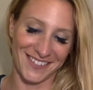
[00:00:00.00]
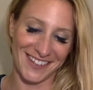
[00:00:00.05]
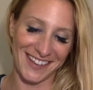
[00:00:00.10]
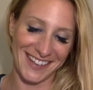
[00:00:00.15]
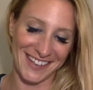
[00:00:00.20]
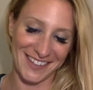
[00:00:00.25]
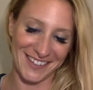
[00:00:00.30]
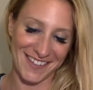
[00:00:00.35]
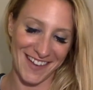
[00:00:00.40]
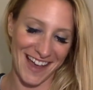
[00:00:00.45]
what do
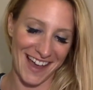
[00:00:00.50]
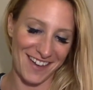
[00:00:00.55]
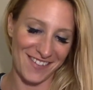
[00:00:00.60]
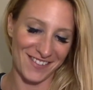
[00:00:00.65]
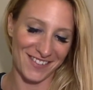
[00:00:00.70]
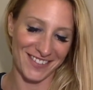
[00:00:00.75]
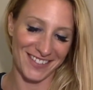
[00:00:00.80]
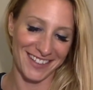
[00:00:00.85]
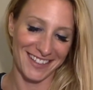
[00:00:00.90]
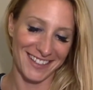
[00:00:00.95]
you have?
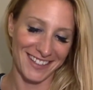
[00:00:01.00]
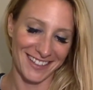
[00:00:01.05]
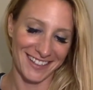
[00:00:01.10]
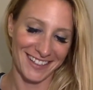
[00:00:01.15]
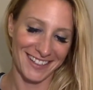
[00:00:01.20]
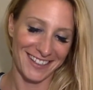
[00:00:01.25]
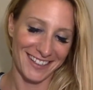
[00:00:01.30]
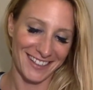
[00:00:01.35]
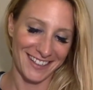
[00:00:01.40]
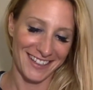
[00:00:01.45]

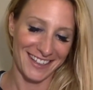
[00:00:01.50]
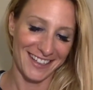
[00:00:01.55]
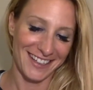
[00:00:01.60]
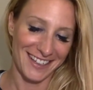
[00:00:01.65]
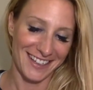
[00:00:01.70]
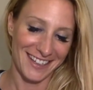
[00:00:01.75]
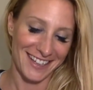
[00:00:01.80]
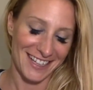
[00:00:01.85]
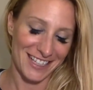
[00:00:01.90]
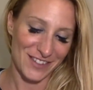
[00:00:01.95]

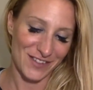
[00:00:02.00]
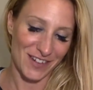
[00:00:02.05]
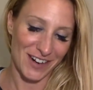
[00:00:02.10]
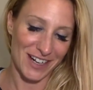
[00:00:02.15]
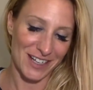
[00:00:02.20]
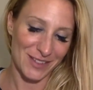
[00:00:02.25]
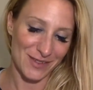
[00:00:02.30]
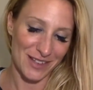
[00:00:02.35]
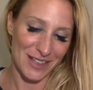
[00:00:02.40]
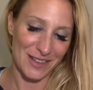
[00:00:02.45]
As far
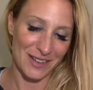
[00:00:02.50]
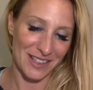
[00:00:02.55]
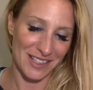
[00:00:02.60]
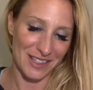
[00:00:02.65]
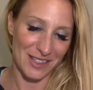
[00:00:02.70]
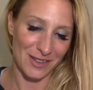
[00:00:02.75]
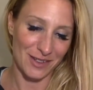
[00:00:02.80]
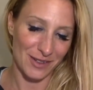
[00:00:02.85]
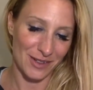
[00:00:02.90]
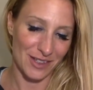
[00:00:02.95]
as what you can
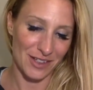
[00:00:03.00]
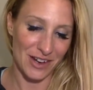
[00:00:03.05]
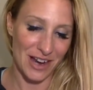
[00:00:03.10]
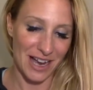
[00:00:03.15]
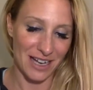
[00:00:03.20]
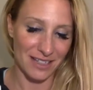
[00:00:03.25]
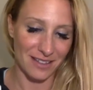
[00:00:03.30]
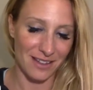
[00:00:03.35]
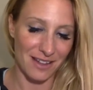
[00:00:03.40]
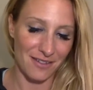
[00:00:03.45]
do to
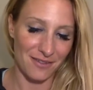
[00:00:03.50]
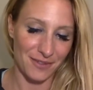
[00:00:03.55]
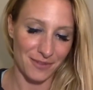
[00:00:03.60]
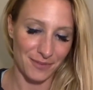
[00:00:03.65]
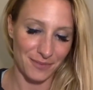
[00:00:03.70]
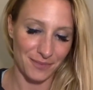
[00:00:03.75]
attract love.